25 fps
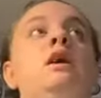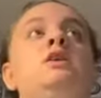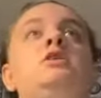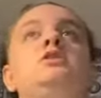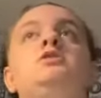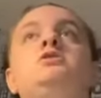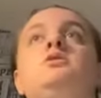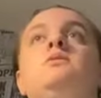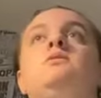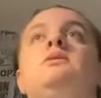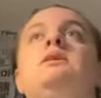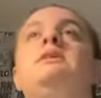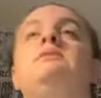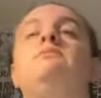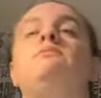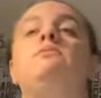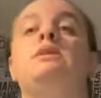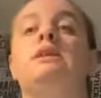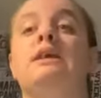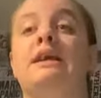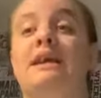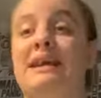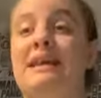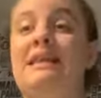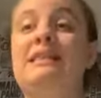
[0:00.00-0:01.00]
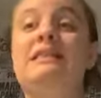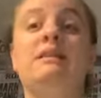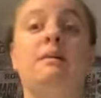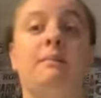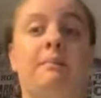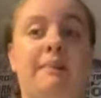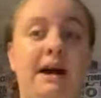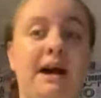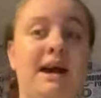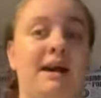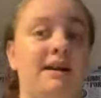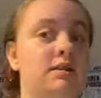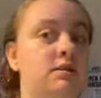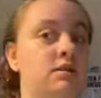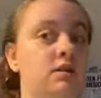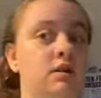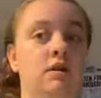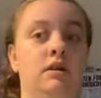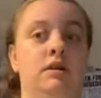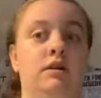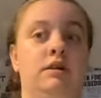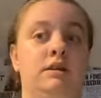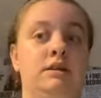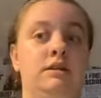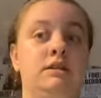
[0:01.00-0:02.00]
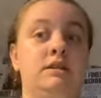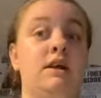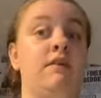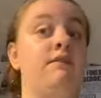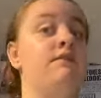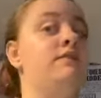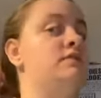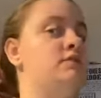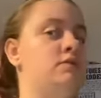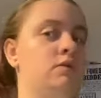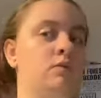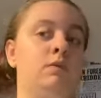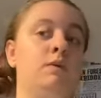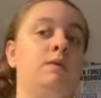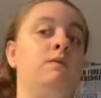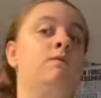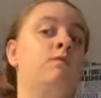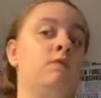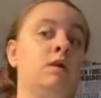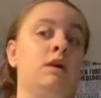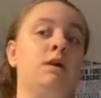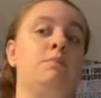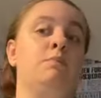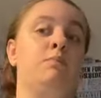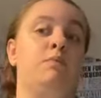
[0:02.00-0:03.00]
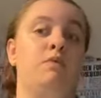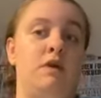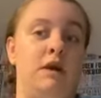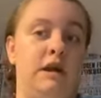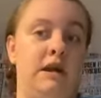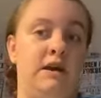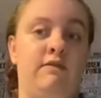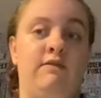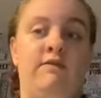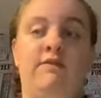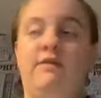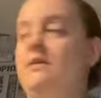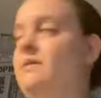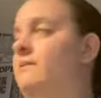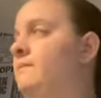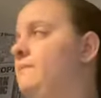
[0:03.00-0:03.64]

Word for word: So even when you're in the past learning this stuff, it's only really brief.